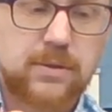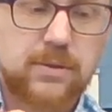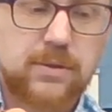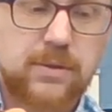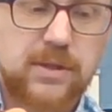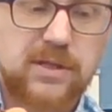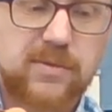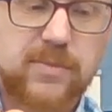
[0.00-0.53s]

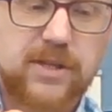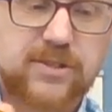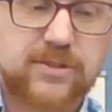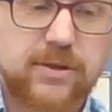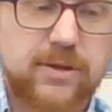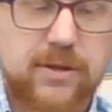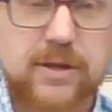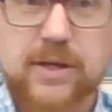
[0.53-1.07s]
That makes our
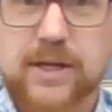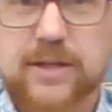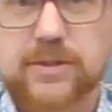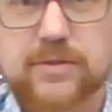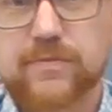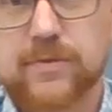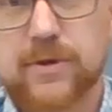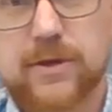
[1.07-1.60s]
connection
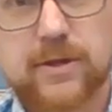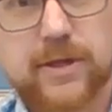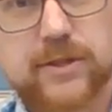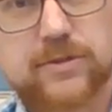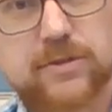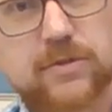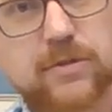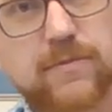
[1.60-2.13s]
for our electric
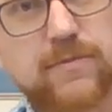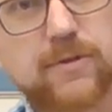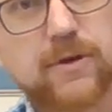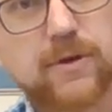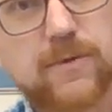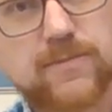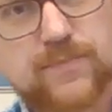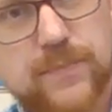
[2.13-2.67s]
to flow,
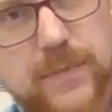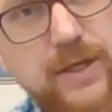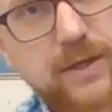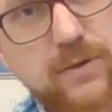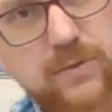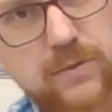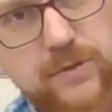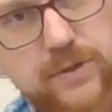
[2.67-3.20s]
and it
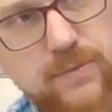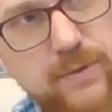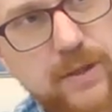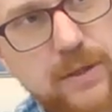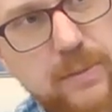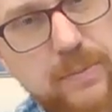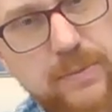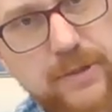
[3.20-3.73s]
holds the wire in
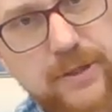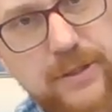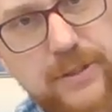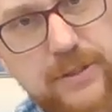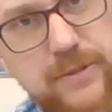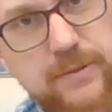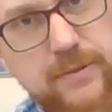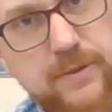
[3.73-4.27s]
place.
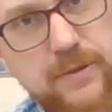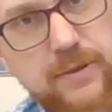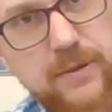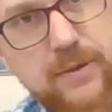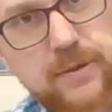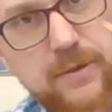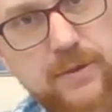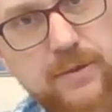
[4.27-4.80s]

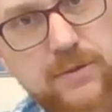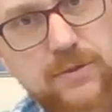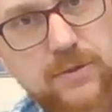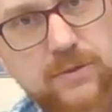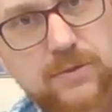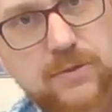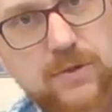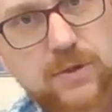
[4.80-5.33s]
So you
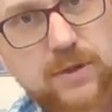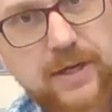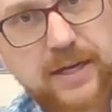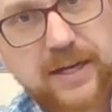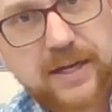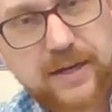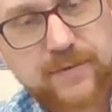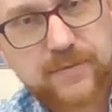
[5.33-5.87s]
should
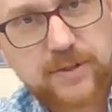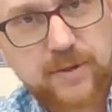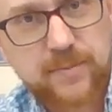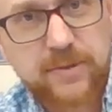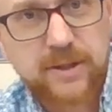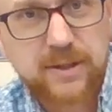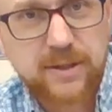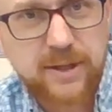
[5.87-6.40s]
have something
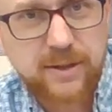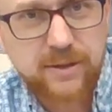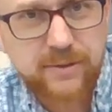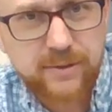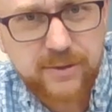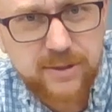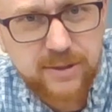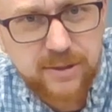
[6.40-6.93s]
that
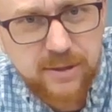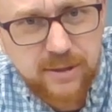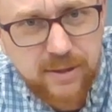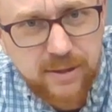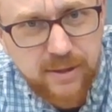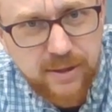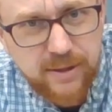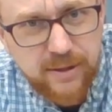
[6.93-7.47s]
looks
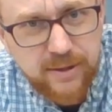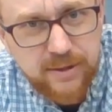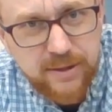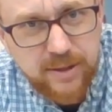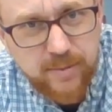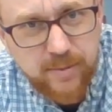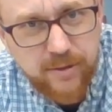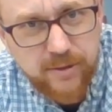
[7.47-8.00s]

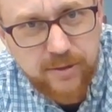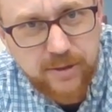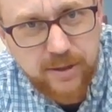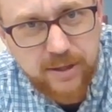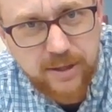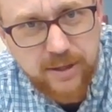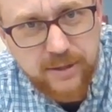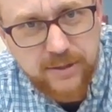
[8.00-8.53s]
similar to
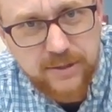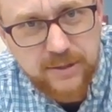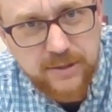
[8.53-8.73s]
this.